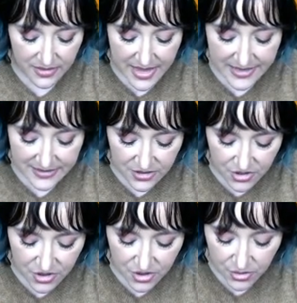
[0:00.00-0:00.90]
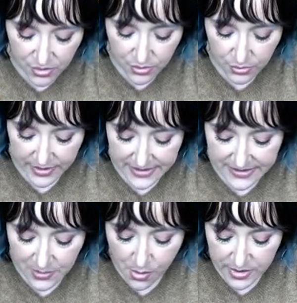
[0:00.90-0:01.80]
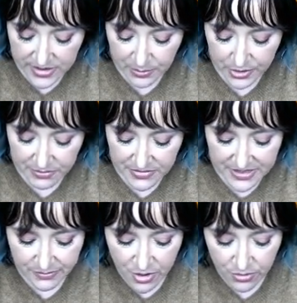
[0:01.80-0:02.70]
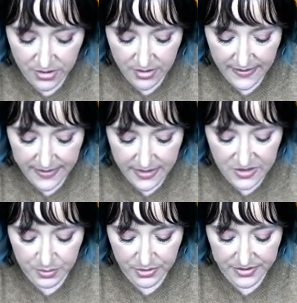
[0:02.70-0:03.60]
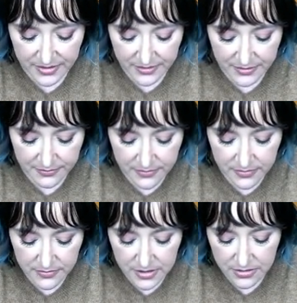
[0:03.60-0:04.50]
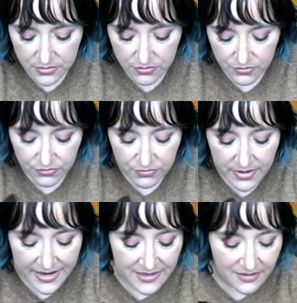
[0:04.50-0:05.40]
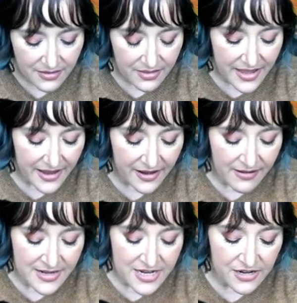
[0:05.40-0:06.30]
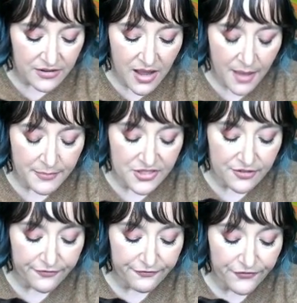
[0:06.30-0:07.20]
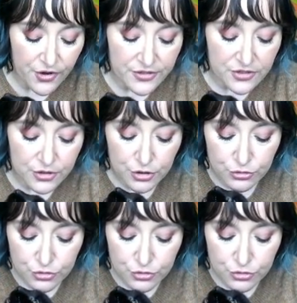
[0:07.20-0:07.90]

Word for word: let's go. Let's see where we're gonna put him, Gizmo. Let's put him right there. And here comes the first little